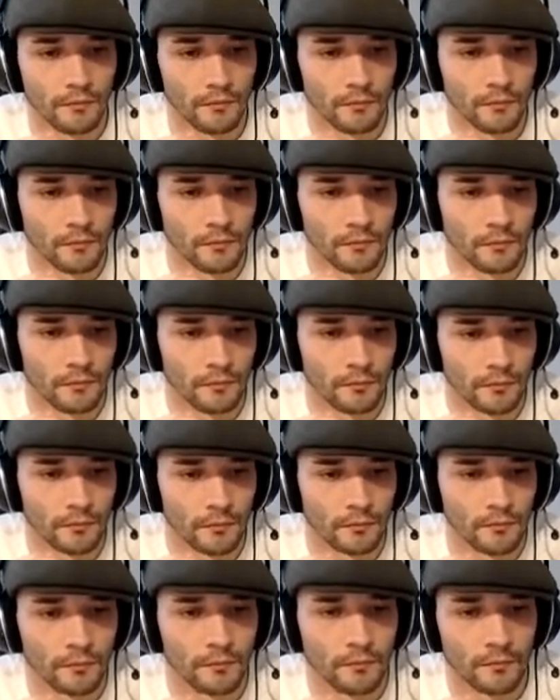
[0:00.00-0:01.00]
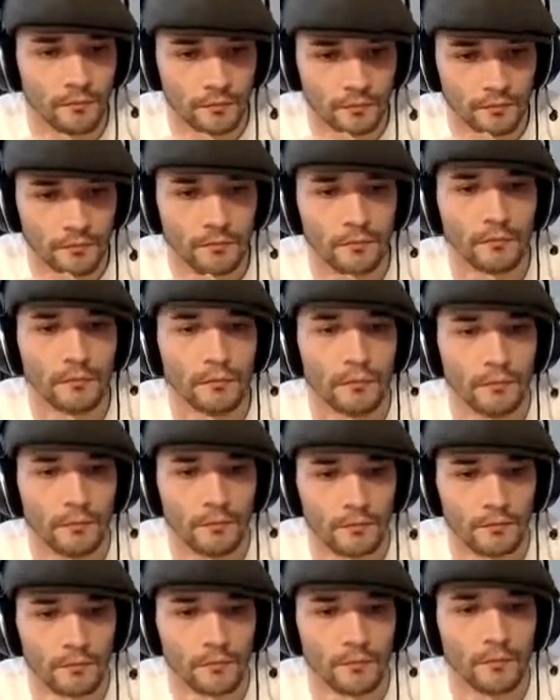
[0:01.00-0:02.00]

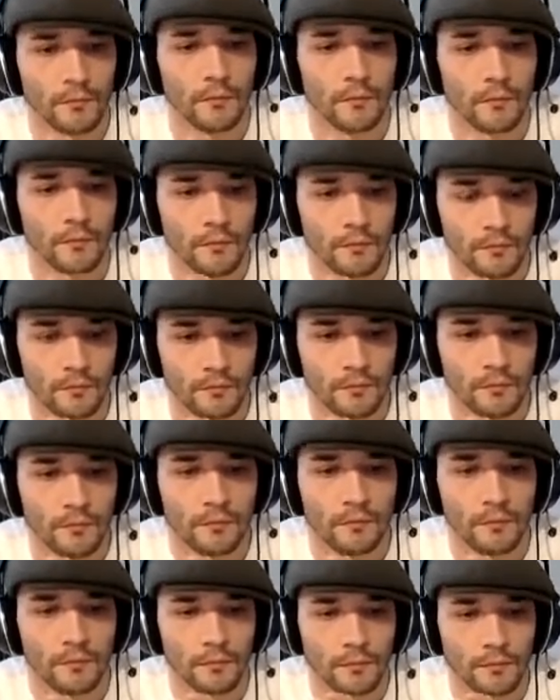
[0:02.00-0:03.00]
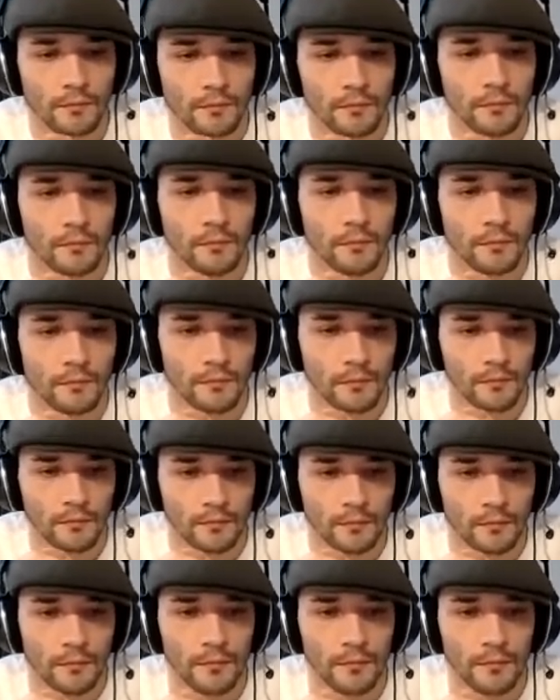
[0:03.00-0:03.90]
No words are spoken by the person on screen.